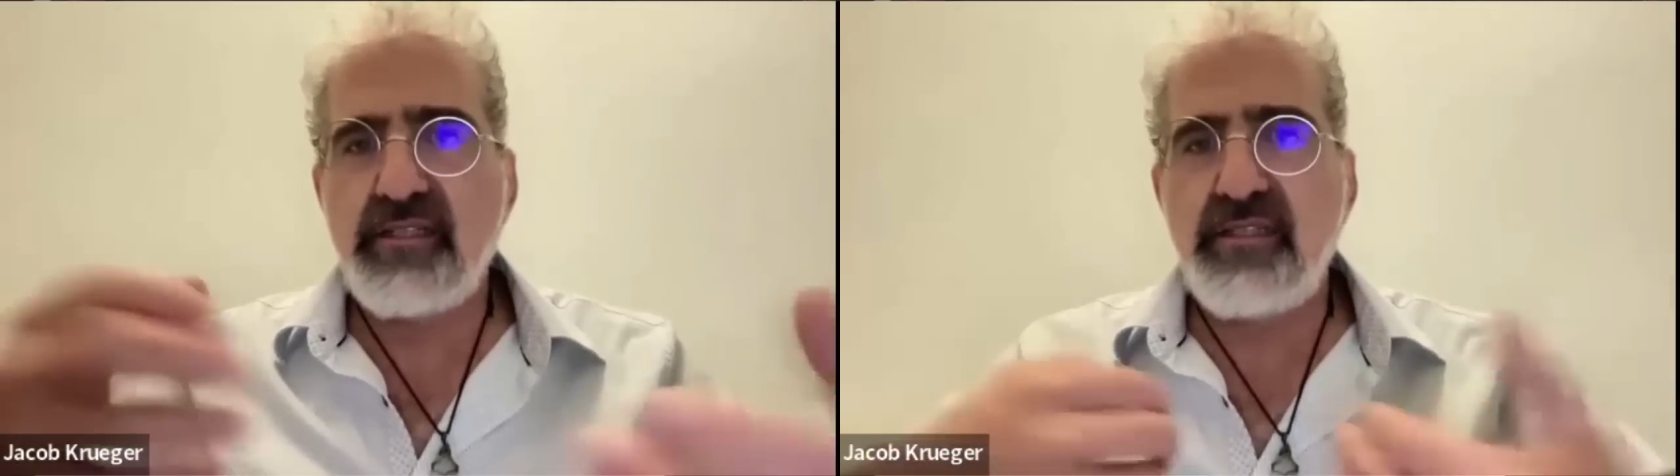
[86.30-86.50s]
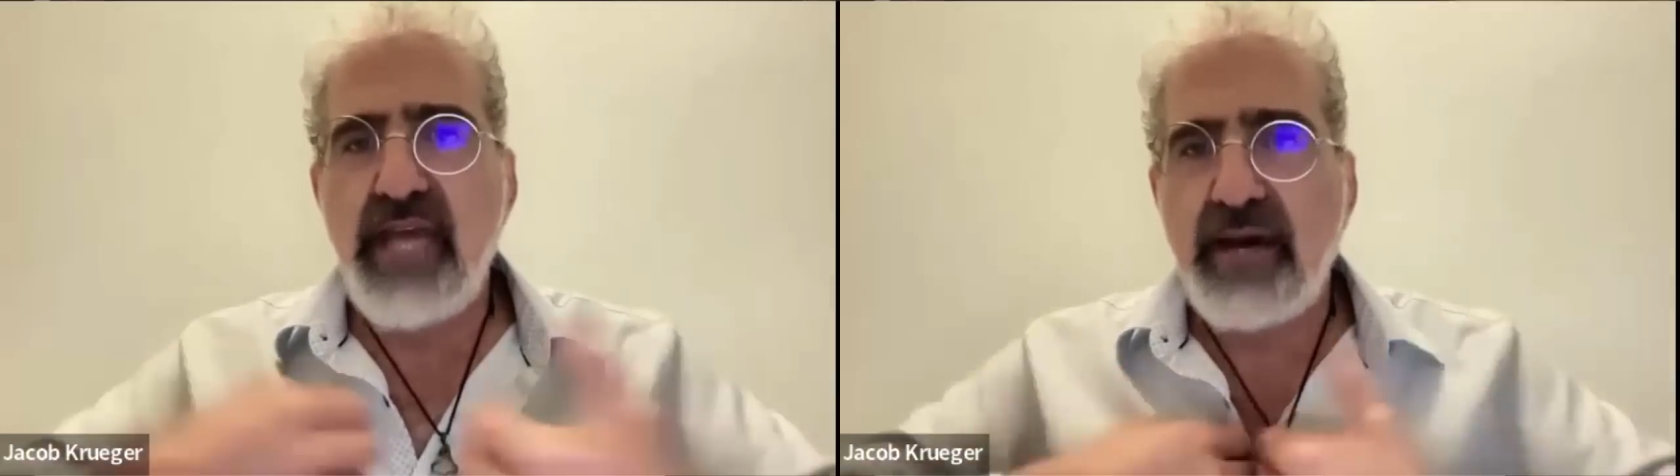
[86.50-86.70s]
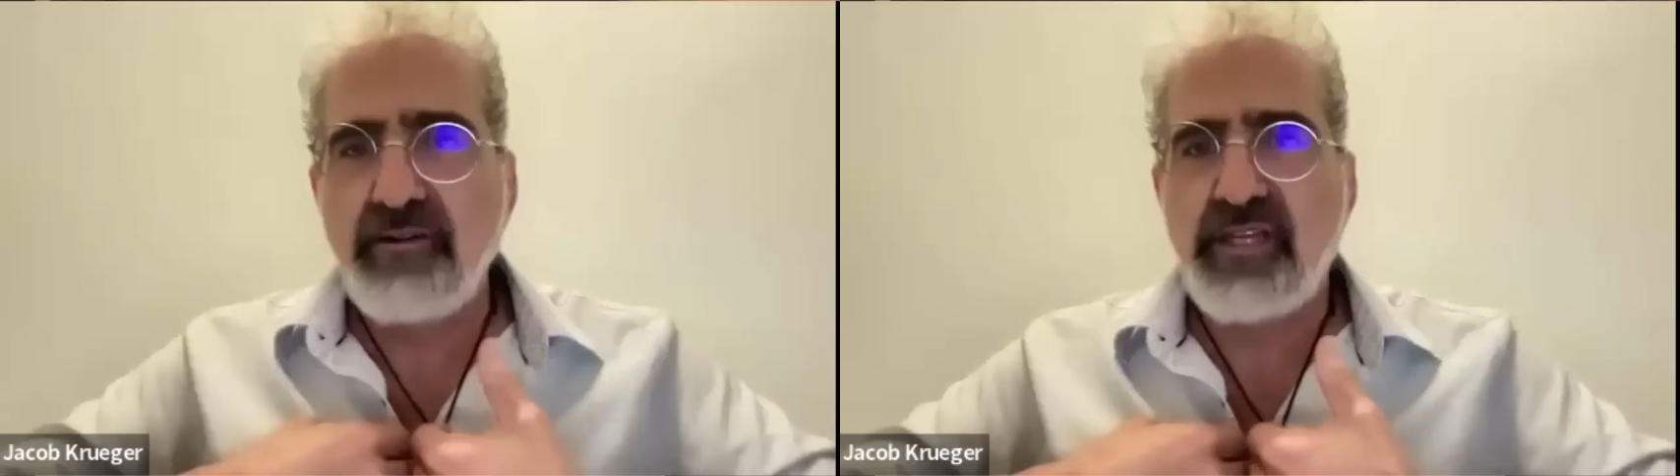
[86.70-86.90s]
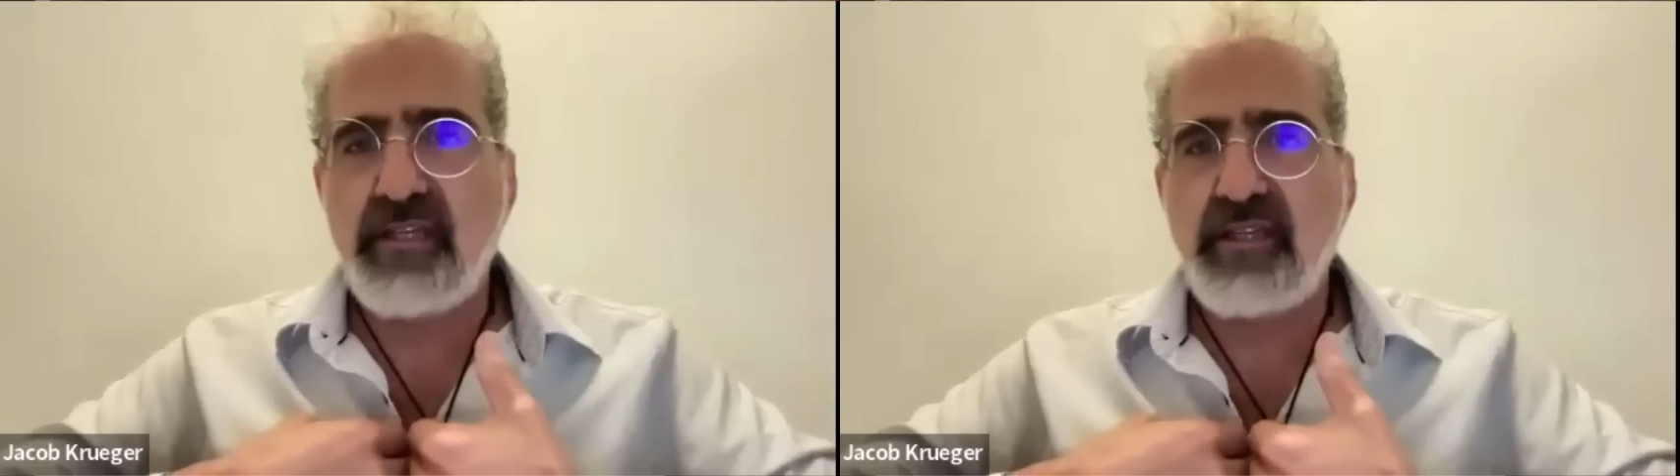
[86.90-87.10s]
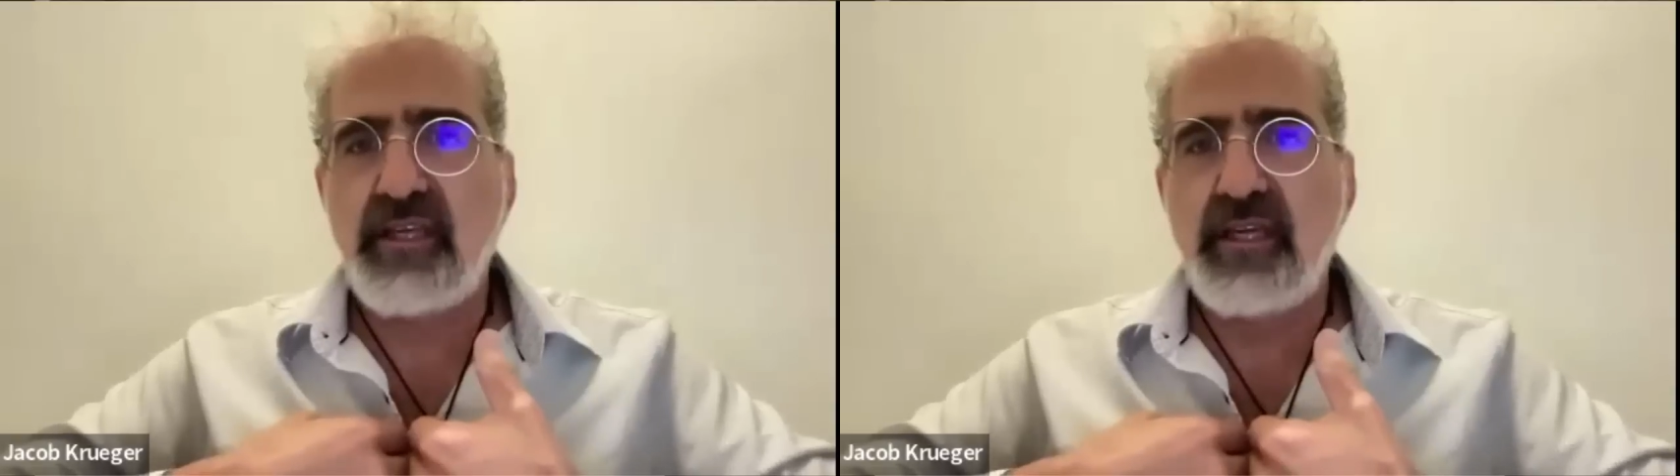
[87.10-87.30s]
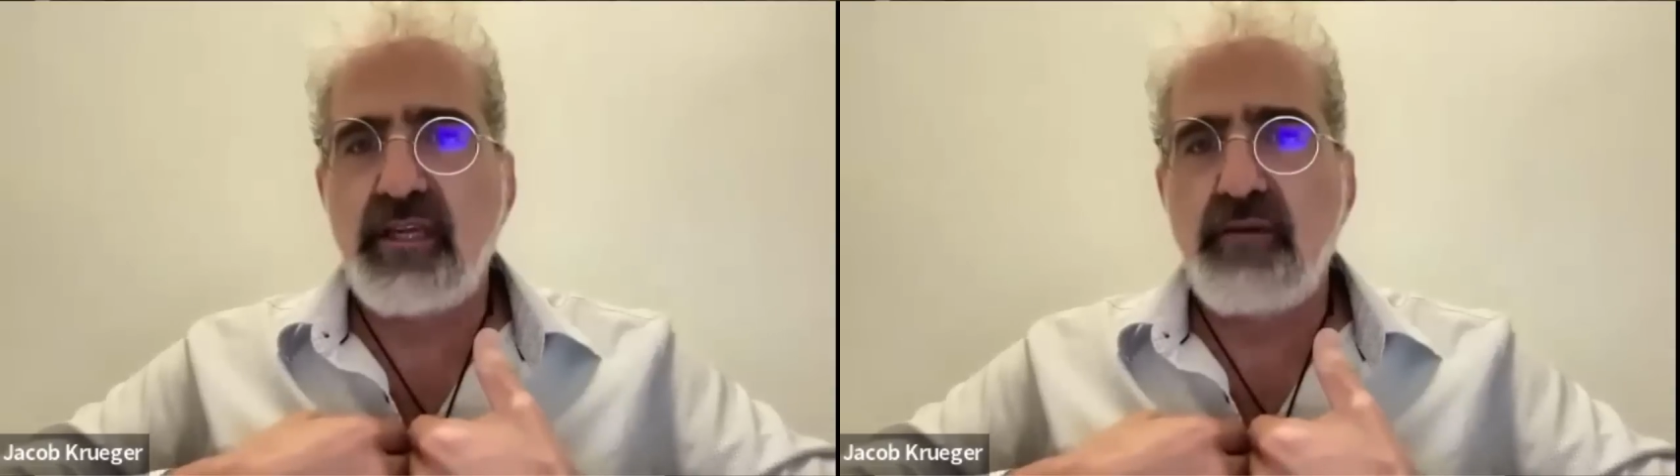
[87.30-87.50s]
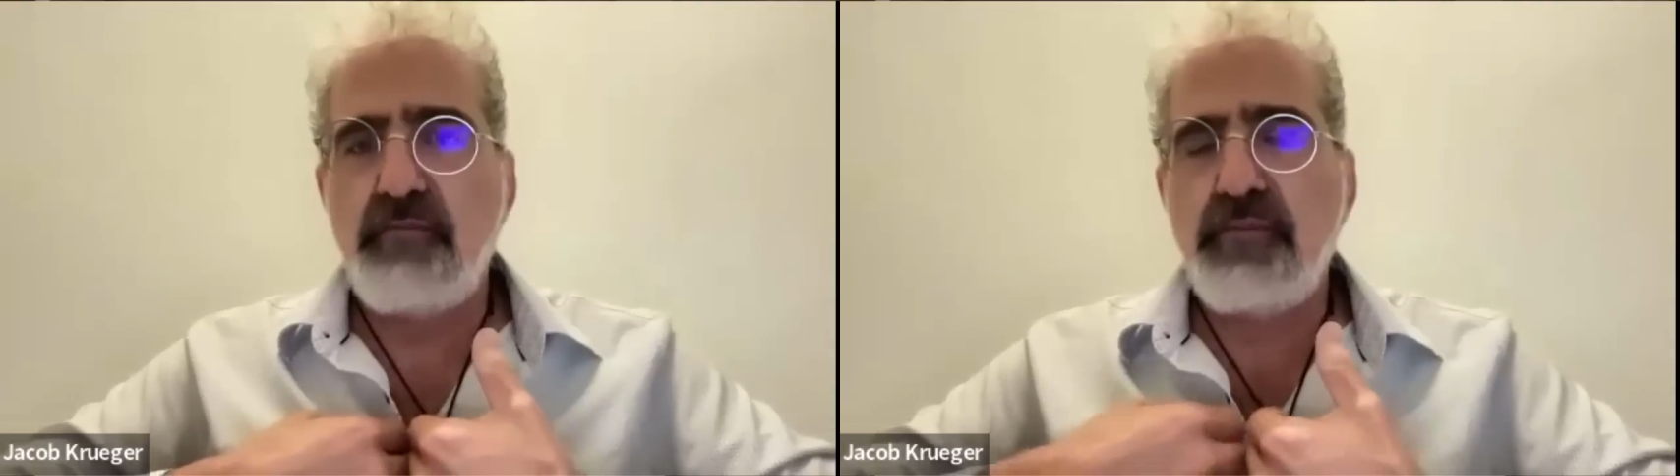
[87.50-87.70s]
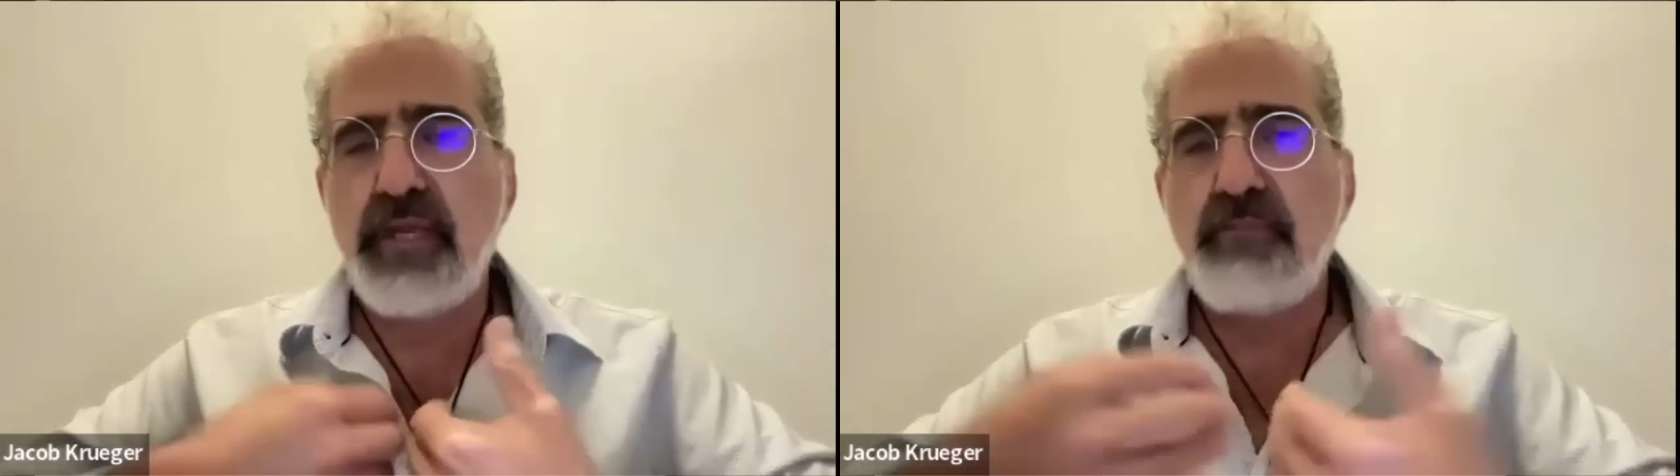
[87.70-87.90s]
now suddenly
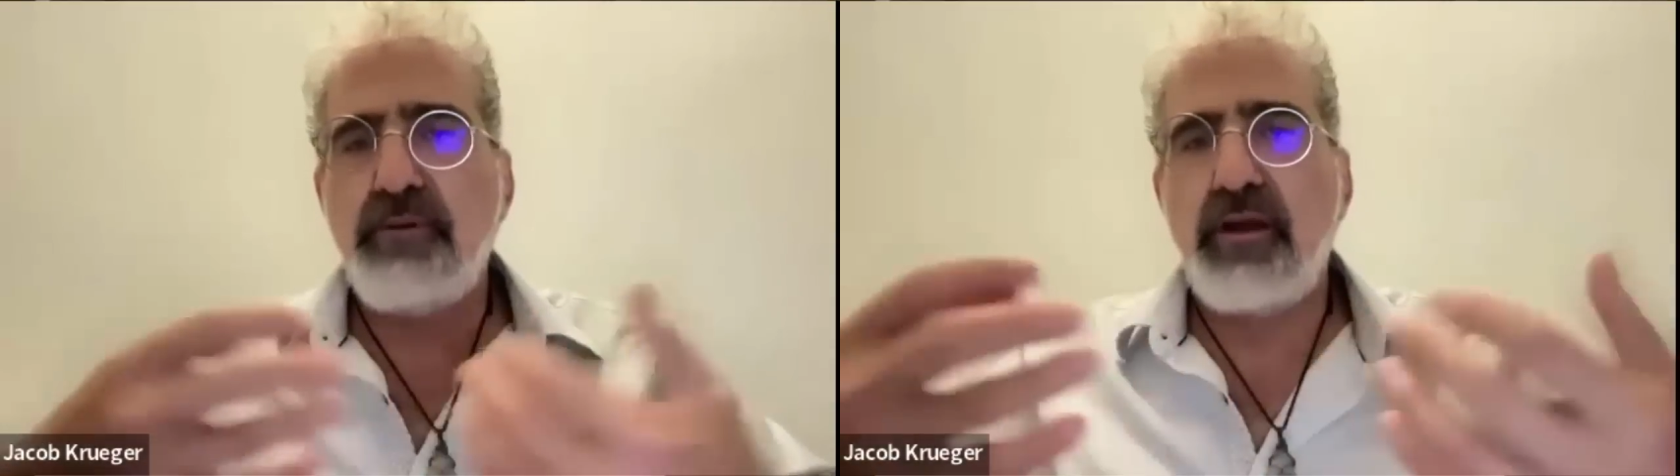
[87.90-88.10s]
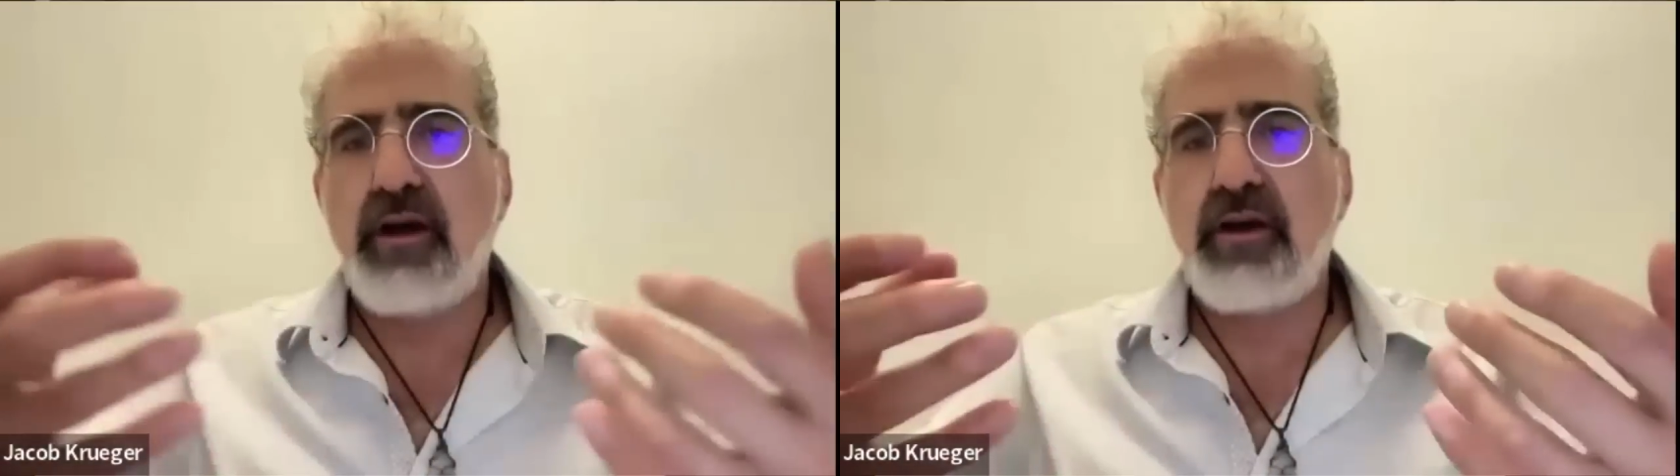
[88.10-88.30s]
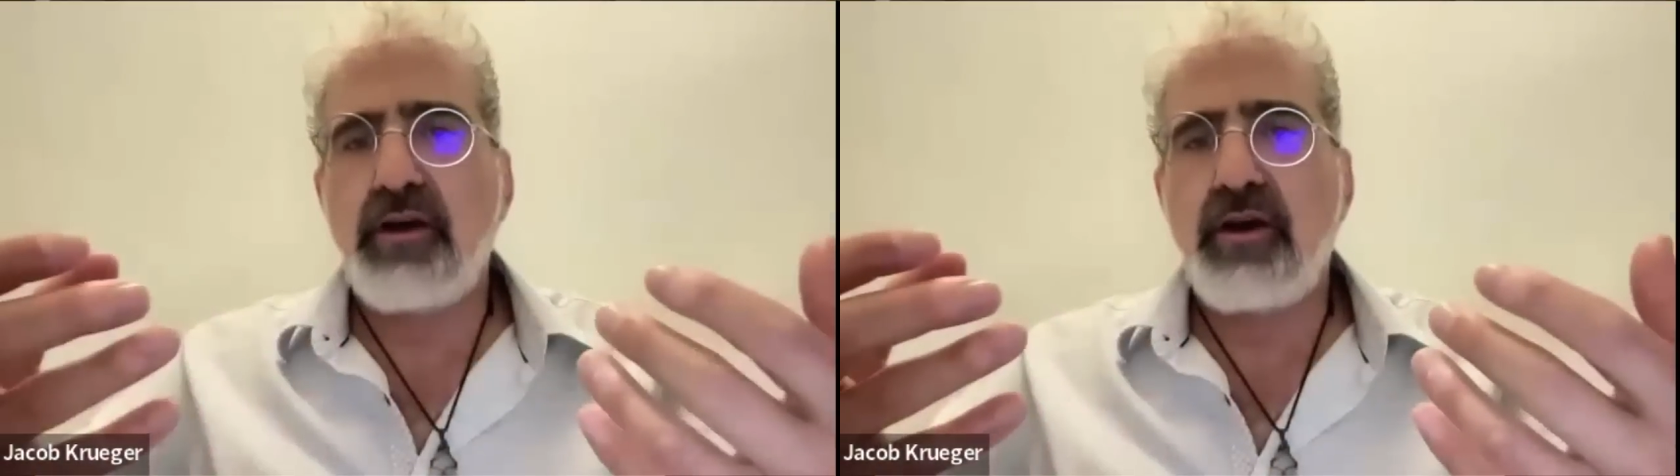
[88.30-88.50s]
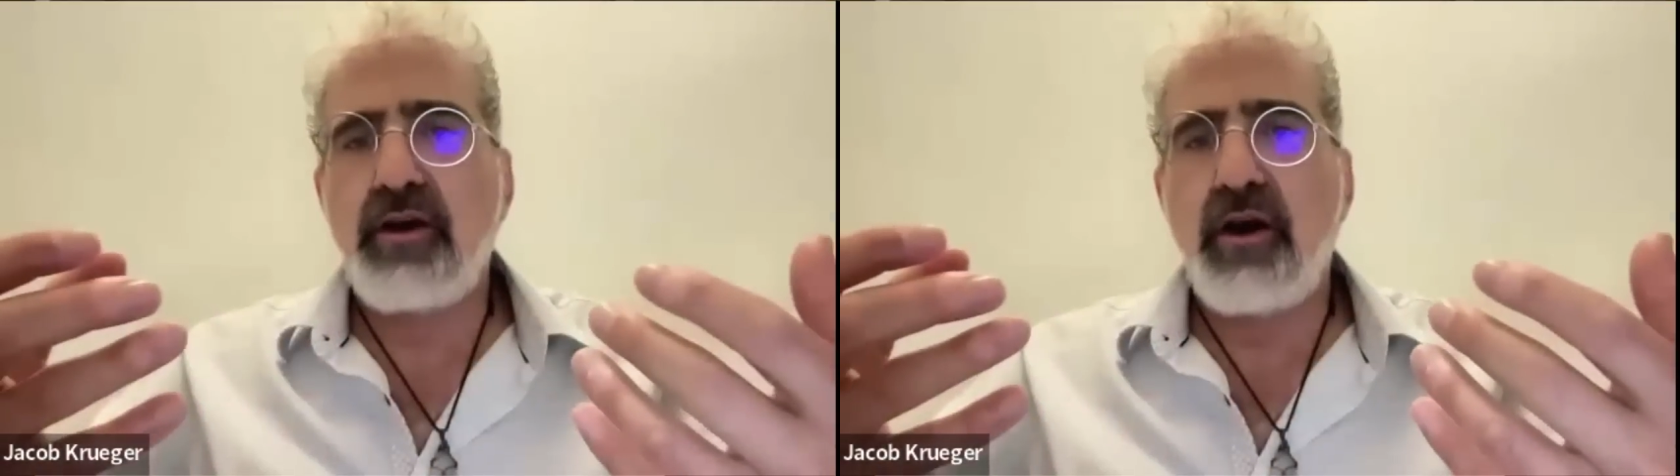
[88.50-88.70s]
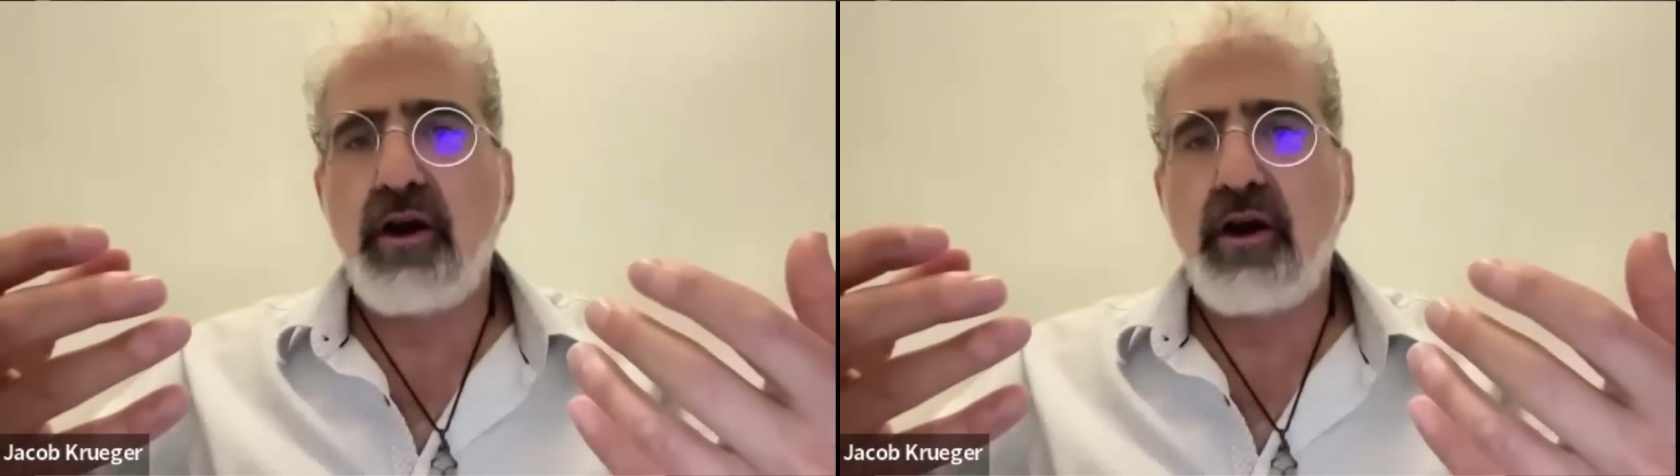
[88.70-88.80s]
people are